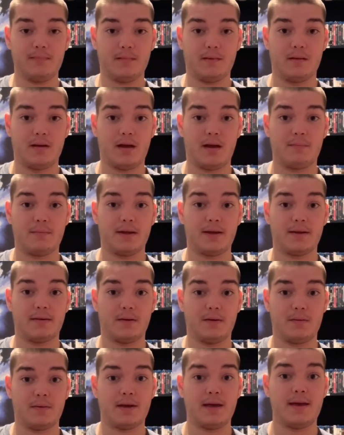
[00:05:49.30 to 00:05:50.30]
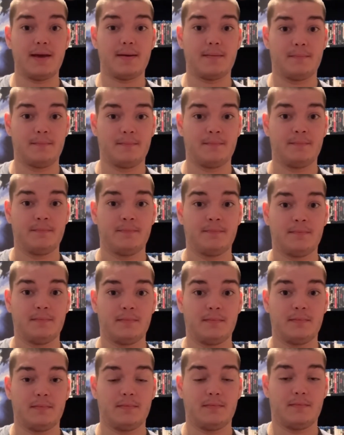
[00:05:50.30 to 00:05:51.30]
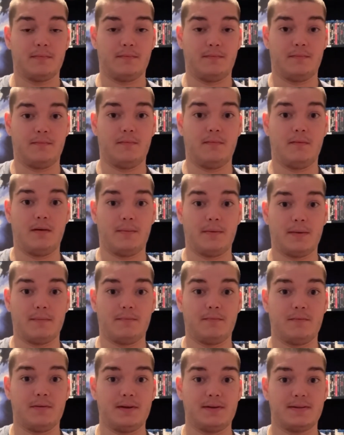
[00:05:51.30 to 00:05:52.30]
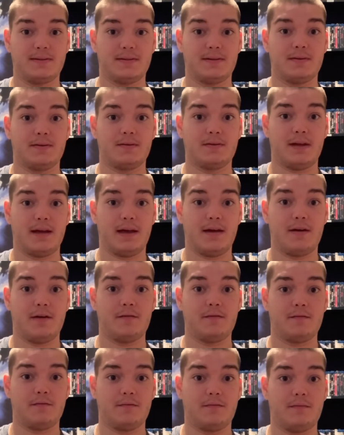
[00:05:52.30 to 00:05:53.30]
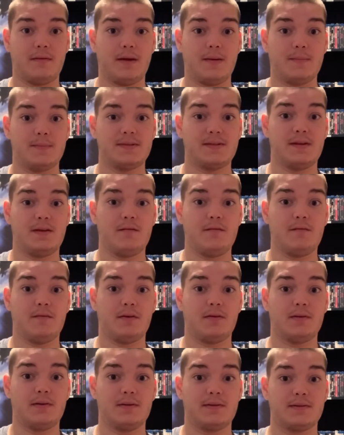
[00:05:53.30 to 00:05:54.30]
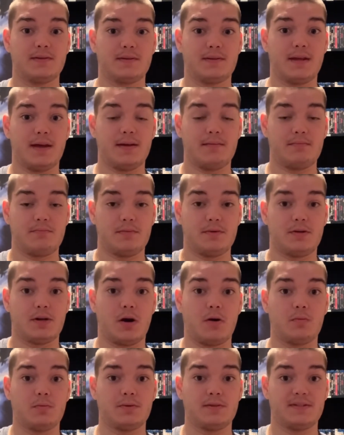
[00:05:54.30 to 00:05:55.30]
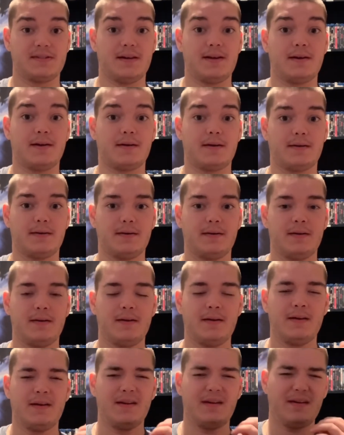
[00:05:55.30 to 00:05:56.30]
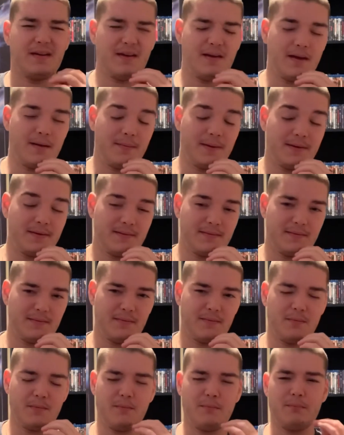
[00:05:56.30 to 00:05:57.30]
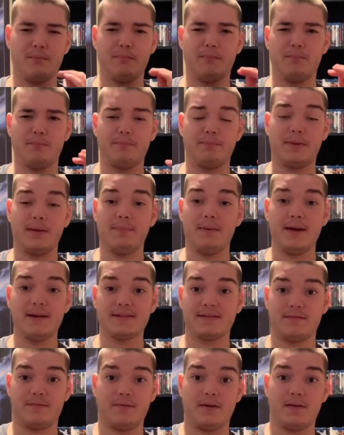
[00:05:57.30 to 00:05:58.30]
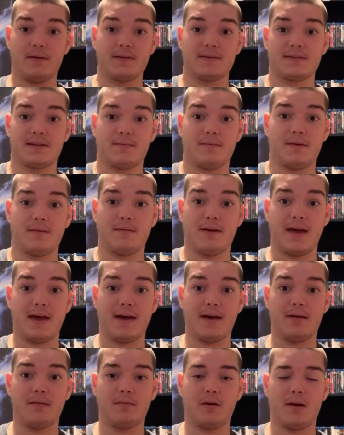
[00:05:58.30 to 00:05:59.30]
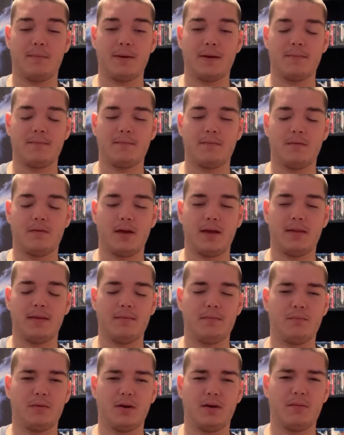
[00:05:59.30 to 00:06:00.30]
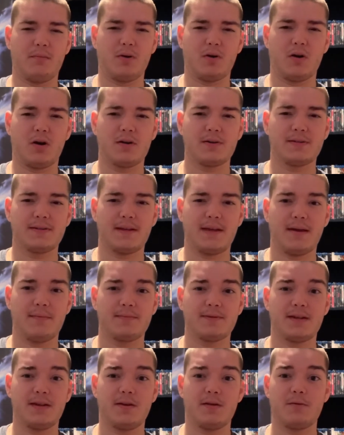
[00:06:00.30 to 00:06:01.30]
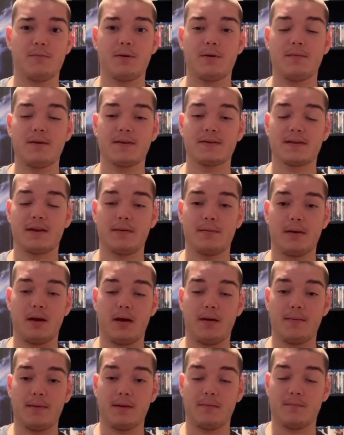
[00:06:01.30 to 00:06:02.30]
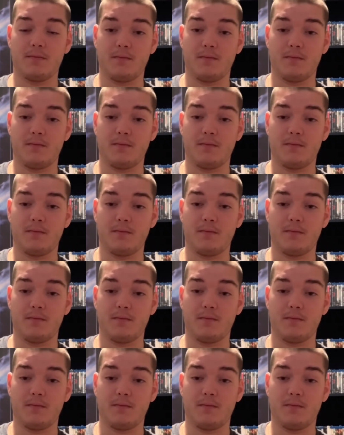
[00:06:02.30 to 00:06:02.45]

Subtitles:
I'm like, okay, I mean, we still have MCU villains that don't suck. I mean, the best villains that we've had, I mean, in regards to MCU movies, I mean,